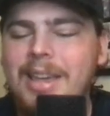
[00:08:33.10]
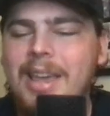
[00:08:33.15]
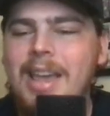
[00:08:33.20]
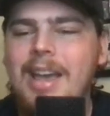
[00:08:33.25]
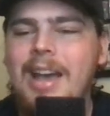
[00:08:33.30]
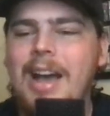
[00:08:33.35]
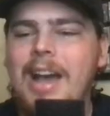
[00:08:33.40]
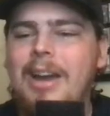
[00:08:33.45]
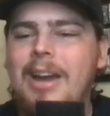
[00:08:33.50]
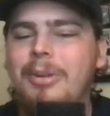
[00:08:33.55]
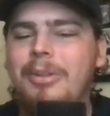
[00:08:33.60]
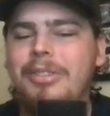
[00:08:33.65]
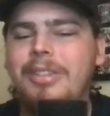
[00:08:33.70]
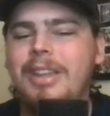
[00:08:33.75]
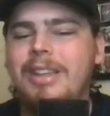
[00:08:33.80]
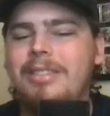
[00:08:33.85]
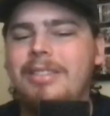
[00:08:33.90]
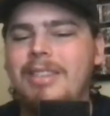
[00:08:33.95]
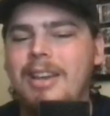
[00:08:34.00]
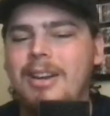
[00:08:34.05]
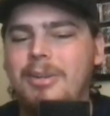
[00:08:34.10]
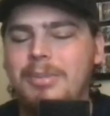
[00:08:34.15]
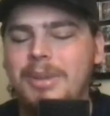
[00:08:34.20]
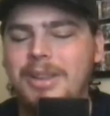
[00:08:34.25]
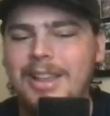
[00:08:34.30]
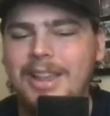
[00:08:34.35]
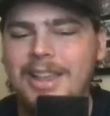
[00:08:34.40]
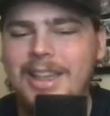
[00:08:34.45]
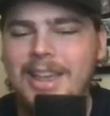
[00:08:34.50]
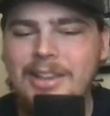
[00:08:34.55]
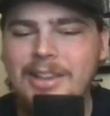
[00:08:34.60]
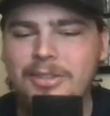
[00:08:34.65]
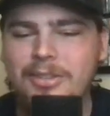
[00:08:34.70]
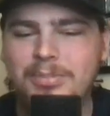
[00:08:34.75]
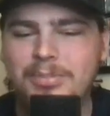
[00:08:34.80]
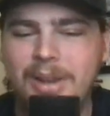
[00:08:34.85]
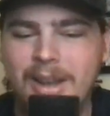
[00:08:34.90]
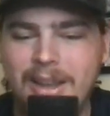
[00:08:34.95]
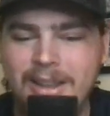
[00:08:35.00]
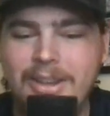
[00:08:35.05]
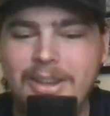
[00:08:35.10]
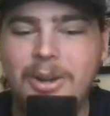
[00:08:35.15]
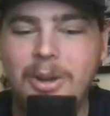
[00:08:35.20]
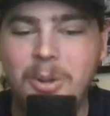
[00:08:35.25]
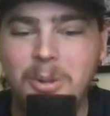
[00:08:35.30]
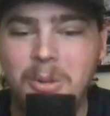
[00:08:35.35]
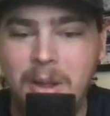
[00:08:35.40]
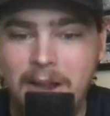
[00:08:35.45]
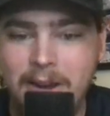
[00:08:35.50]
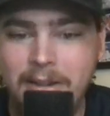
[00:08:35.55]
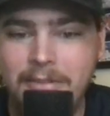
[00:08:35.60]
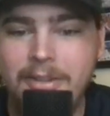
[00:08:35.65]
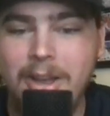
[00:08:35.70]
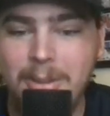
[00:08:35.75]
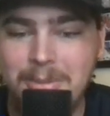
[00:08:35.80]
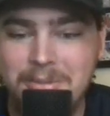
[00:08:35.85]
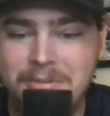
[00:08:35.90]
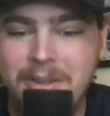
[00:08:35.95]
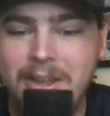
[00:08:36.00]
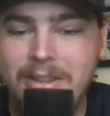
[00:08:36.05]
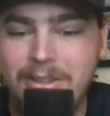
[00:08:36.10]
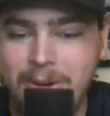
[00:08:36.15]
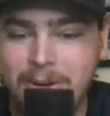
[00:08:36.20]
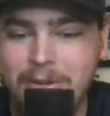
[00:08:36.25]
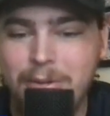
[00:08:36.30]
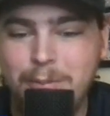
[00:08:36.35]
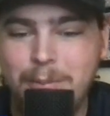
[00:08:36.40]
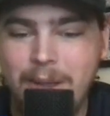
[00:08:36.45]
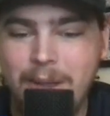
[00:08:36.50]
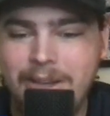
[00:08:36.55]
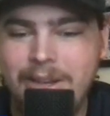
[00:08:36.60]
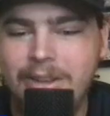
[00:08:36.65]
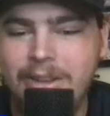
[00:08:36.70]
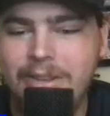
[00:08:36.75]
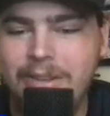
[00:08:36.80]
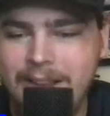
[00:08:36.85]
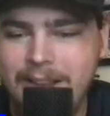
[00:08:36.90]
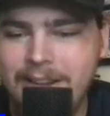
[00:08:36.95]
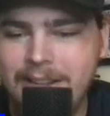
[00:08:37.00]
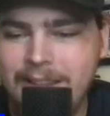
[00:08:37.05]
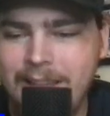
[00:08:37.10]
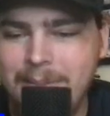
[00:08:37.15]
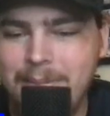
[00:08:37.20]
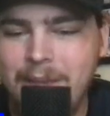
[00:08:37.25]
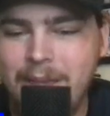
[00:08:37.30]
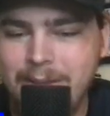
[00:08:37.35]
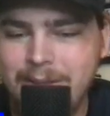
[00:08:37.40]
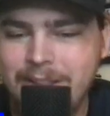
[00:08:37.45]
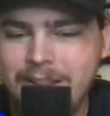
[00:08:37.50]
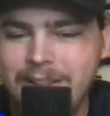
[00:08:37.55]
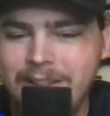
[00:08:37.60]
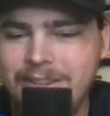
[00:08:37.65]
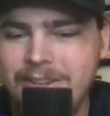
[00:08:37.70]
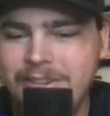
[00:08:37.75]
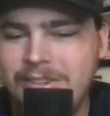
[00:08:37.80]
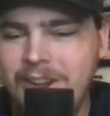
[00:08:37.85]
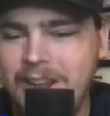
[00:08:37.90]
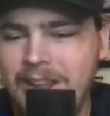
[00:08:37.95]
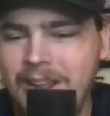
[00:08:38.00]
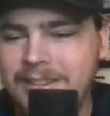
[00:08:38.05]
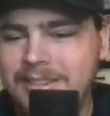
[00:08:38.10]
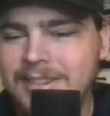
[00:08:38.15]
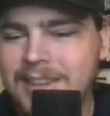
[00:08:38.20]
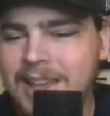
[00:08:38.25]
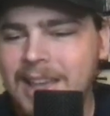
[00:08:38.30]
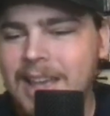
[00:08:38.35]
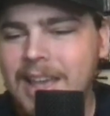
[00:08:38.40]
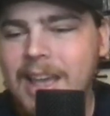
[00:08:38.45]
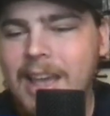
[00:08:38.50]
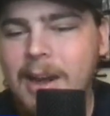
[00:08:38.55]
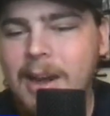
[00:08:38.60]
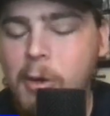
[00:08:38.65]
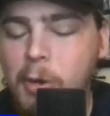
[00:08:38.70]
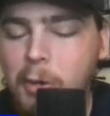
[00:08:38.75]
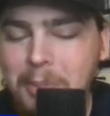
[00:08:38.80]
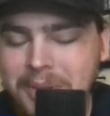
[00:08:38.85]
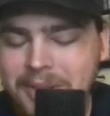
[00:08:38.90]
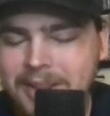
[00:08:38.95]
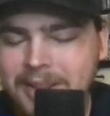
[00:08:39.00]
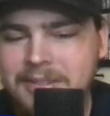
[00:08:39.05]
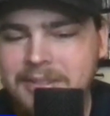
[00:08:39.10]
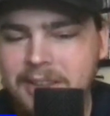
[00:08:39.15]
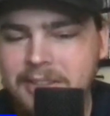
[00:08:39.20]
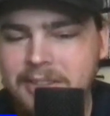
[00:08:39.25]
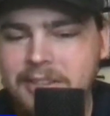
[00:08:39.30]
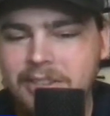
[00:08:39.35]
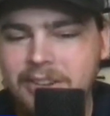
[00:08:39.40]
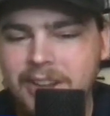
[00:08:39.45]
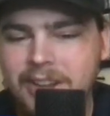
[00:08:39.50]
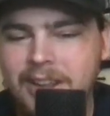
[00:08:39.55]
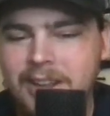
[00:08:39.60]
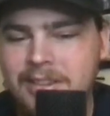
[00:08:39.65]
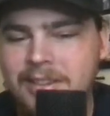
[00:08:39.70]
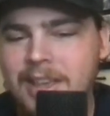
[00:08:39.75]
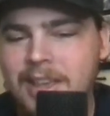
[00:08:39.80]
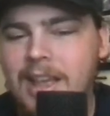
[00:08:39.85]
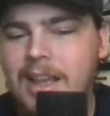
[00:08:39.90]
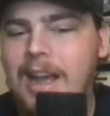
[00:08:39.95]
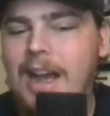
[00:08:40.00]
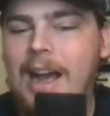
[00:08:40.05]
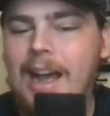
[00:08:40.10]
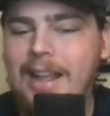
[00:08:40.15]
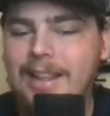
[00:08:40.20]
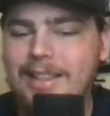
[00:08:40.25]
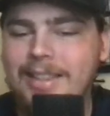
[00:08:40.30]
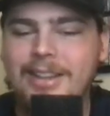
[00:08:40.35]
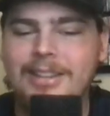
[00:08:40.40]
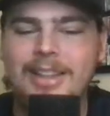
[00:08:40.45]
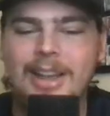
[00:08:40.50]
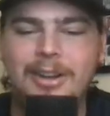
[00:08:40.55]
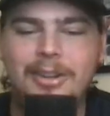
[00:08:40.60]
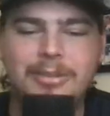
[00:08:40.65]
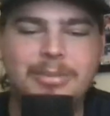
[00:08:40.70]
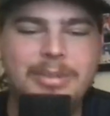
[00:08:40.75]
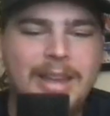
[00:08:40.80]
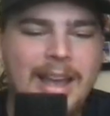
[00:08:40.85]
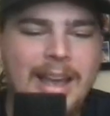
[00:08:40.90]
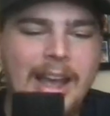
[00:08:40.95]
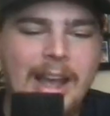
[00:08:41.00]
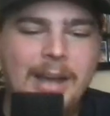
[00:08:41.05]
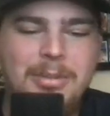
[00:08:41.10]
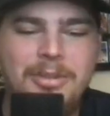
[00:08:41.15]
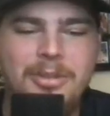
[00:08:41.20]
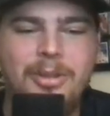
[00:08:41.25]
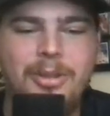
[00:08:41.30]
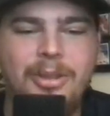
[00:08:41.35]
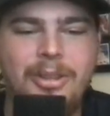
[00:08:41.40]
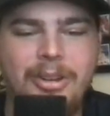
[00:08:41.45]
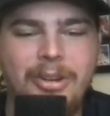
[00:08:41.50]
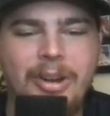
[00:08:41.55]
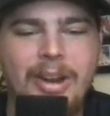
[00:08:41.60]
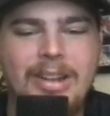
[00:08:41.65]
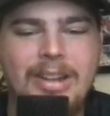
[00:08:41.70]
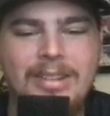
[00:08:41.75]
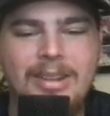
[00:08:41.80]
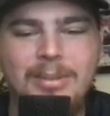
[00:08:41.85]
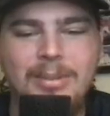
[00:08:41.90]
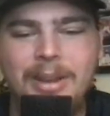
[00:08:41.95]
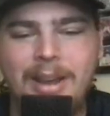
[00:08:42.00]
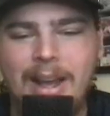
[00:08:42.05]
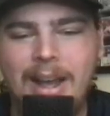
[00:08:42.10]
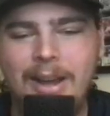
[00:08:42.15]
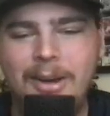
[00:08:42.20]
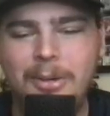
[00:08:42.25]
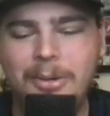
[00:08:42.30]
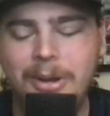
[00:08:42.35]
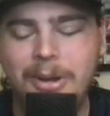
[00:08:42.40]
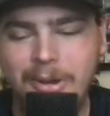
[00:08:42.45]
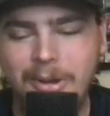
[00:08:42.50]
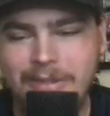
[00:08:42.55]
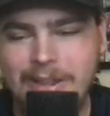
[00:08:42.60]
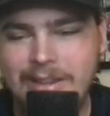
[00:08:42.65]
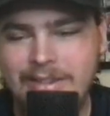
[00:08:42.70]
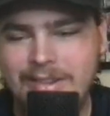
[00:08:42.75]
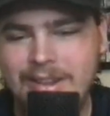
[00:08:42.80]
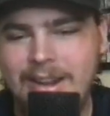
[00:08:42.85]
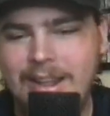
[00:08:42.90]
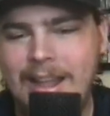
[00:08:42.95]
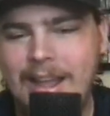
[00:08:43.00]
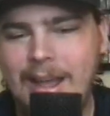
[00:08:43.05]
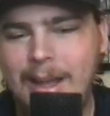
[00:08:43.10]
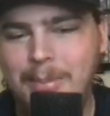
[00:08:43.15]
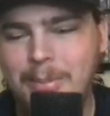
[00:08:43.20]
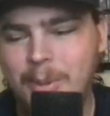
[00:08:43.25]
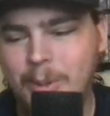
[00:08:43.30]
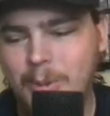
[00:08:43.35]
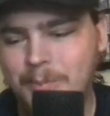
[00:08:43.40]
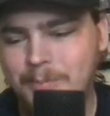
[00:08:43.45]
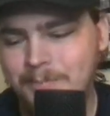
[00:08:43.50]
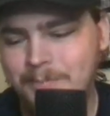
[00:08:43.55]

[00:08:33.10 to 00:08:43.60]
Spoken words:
I don't think that'll be the case. But, a lot of Cubs fans are speculating that maybe that's a chance and hoping that that's a chance. I think that would be absolutely crazy, but I don't know if that's going to happen.